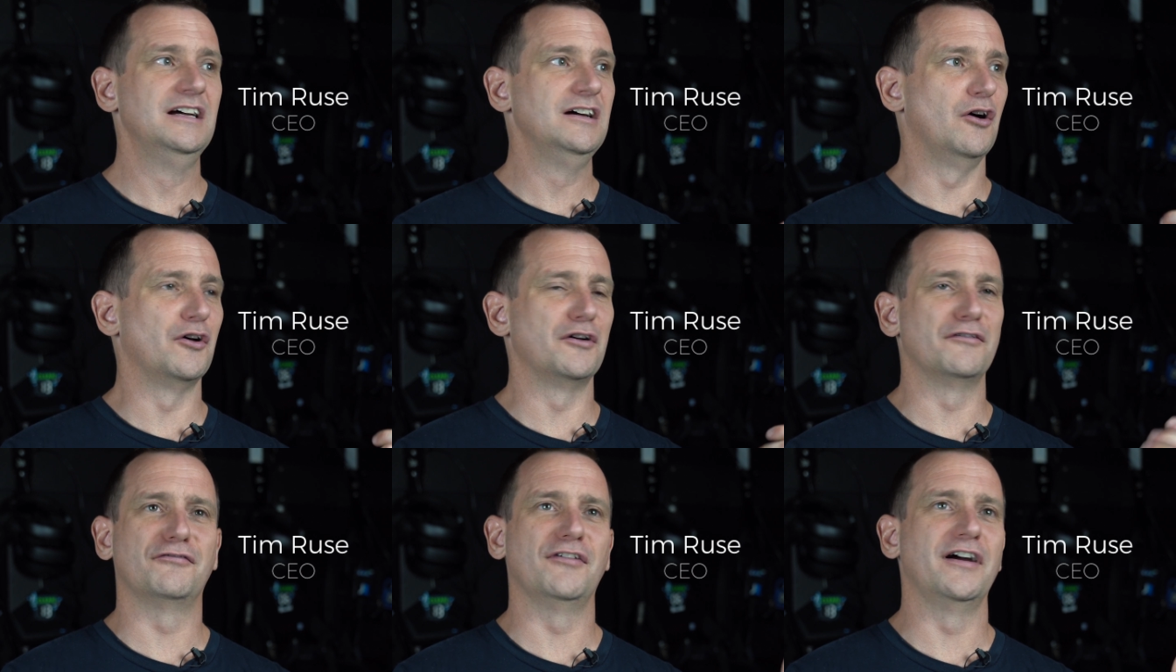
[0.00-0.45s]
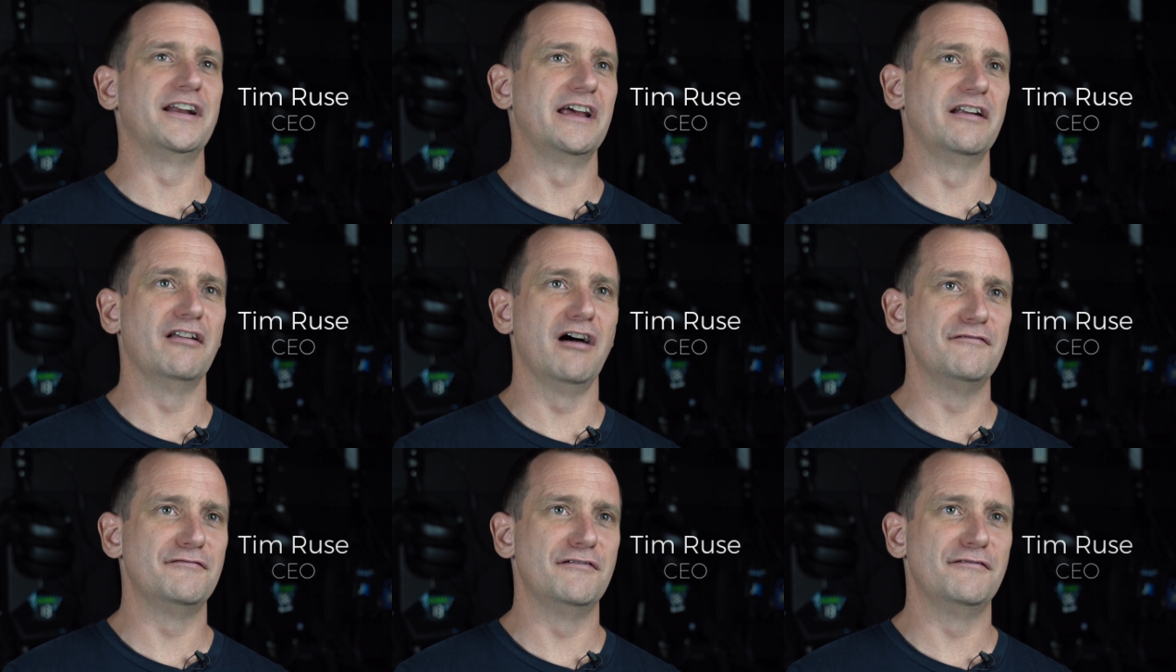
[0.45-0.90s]
on a Friday
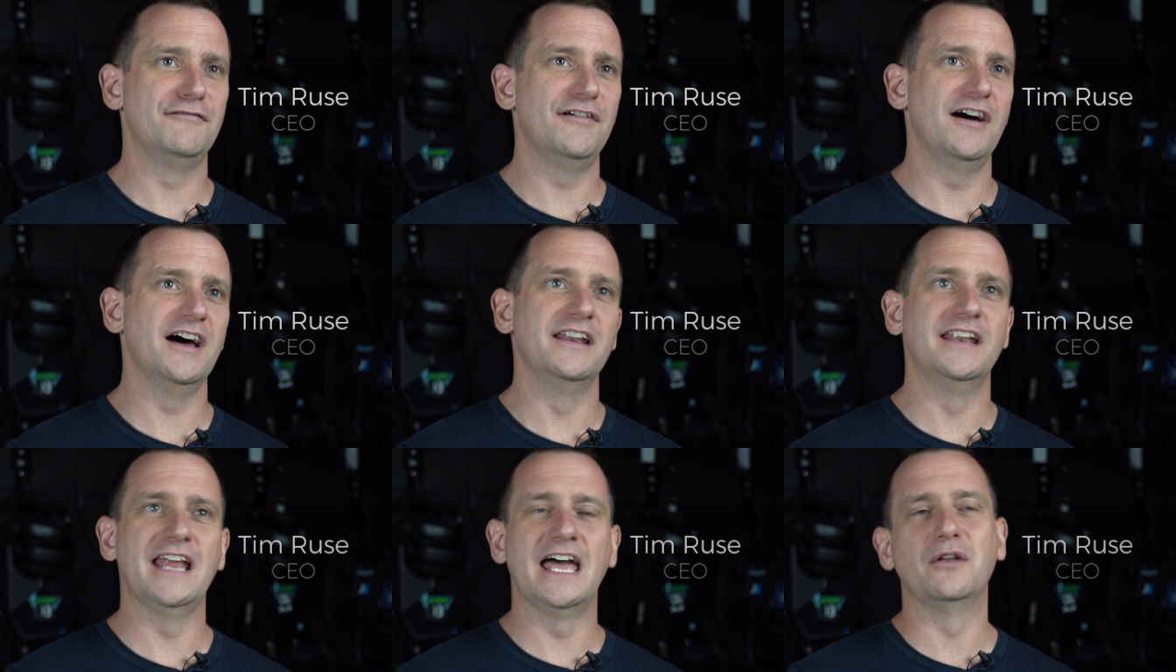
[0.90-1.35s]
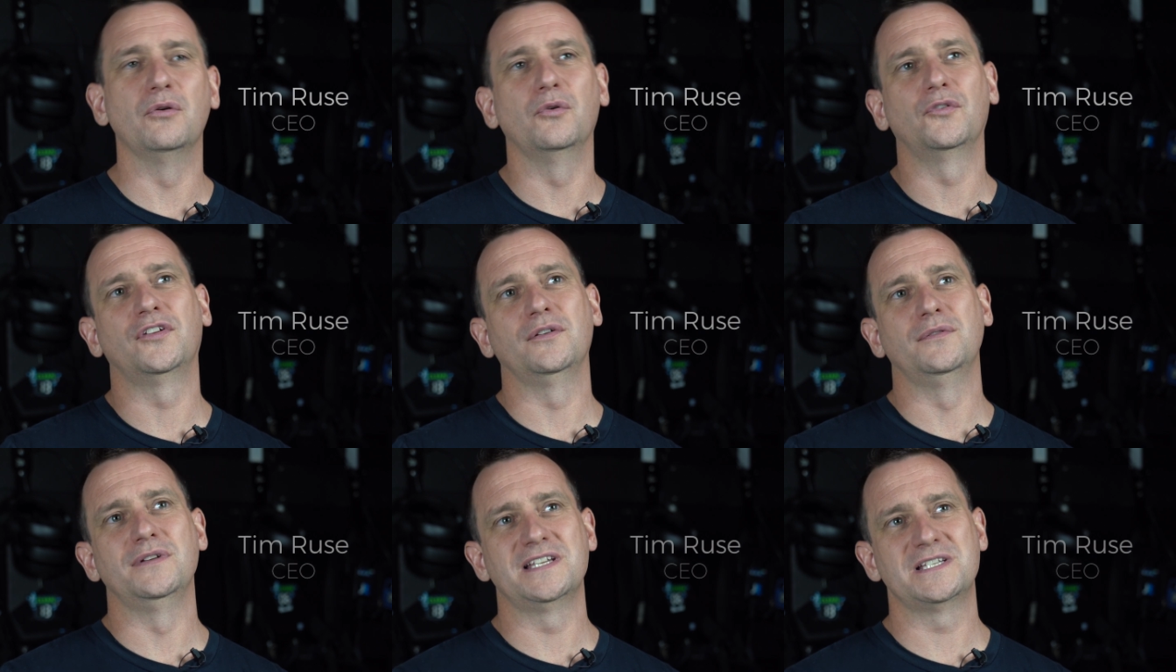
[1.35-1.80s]
night for fun, and
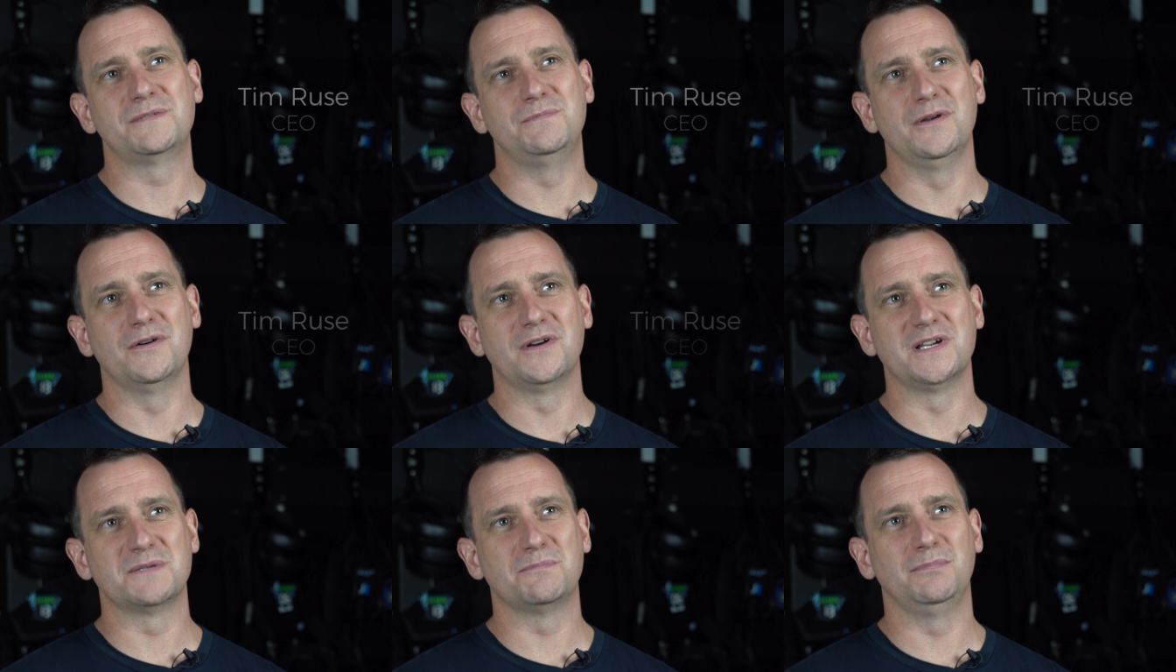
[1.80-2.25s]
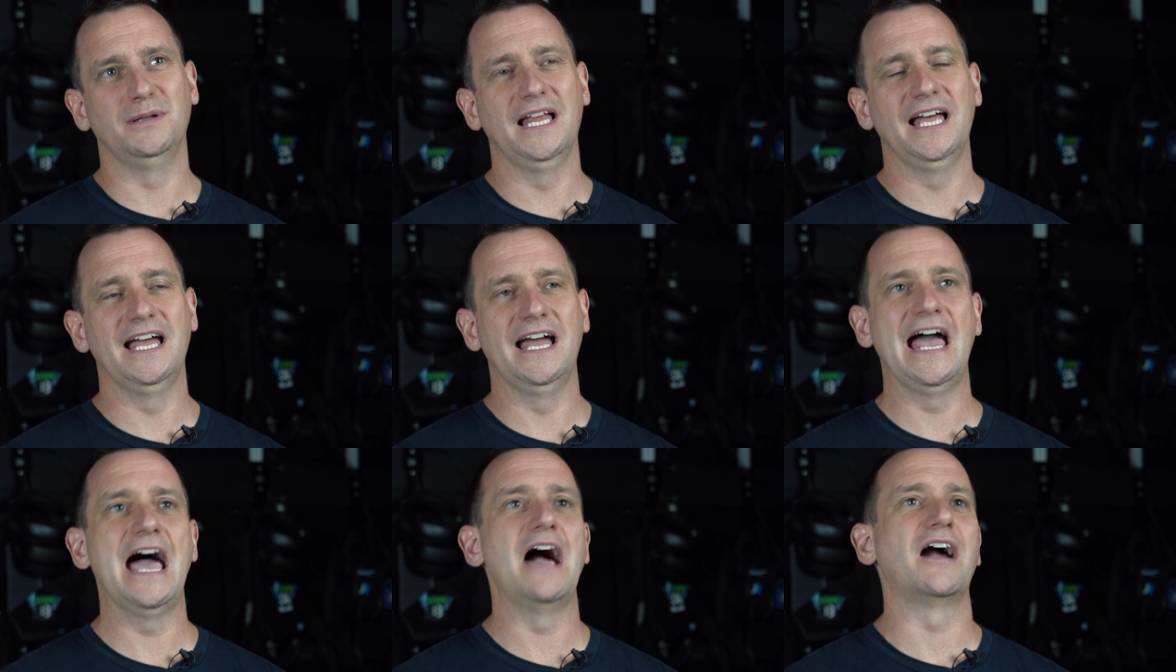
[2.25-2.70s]
also an experienced
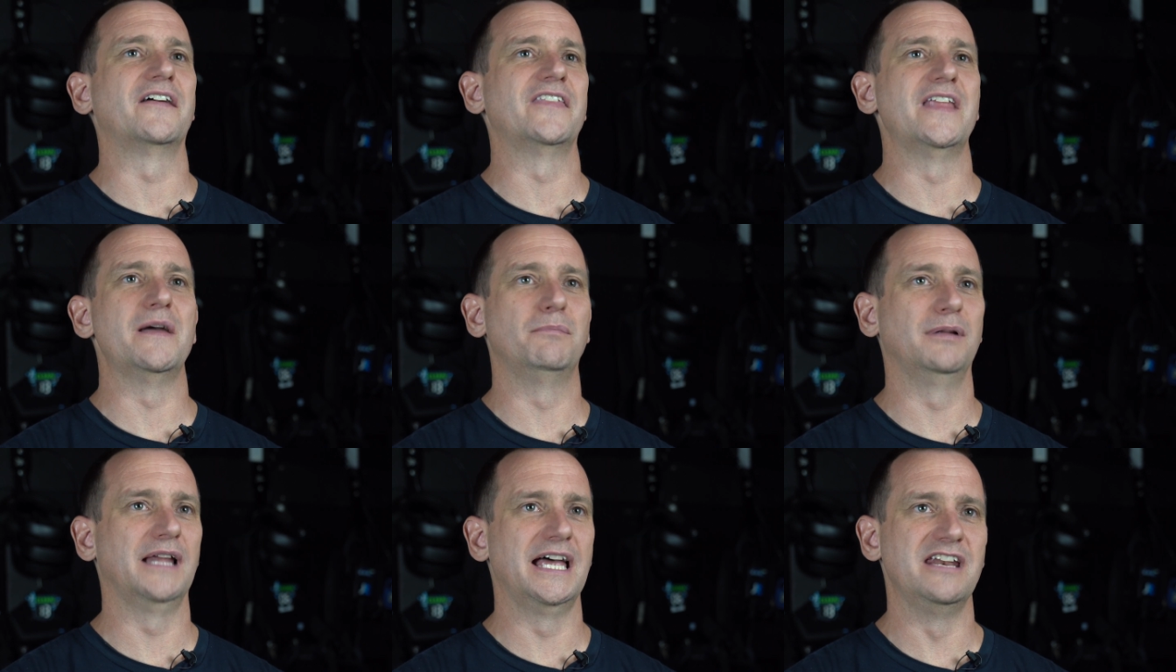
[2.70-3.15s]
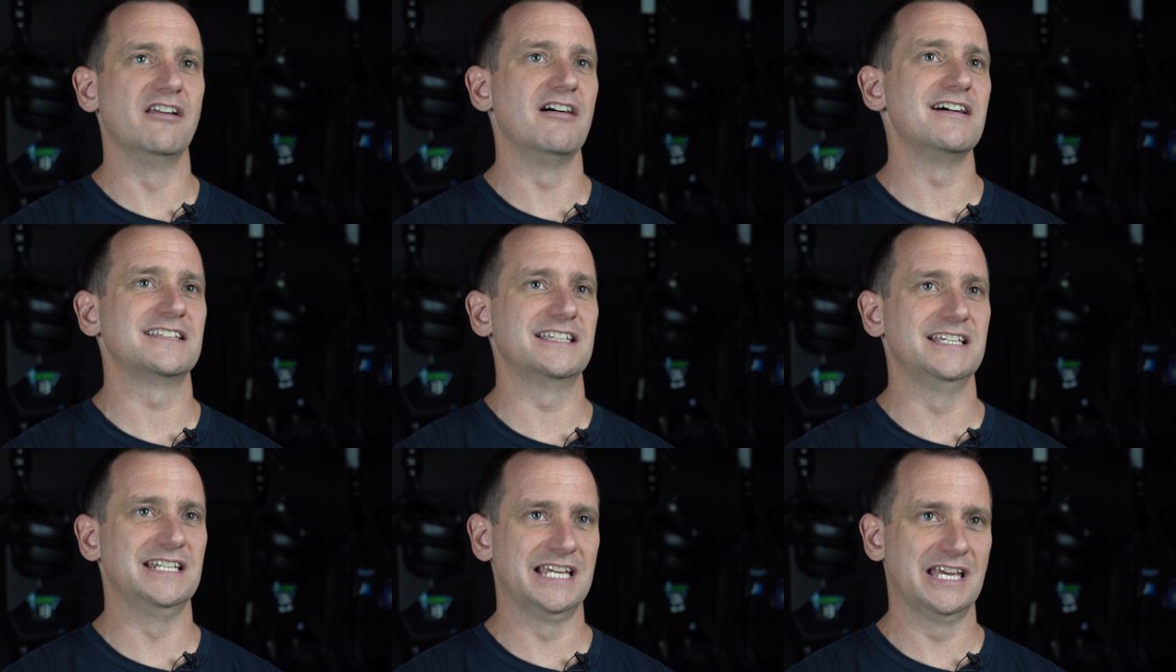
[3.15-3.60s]
player, how can they play
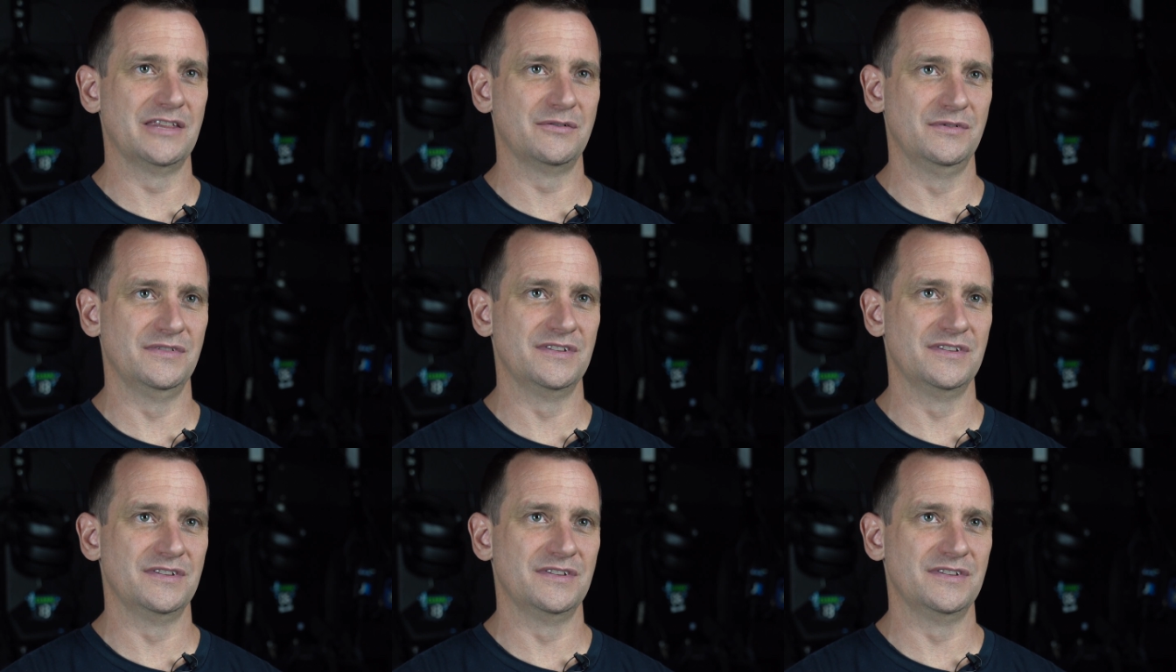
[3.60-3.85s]
nicely together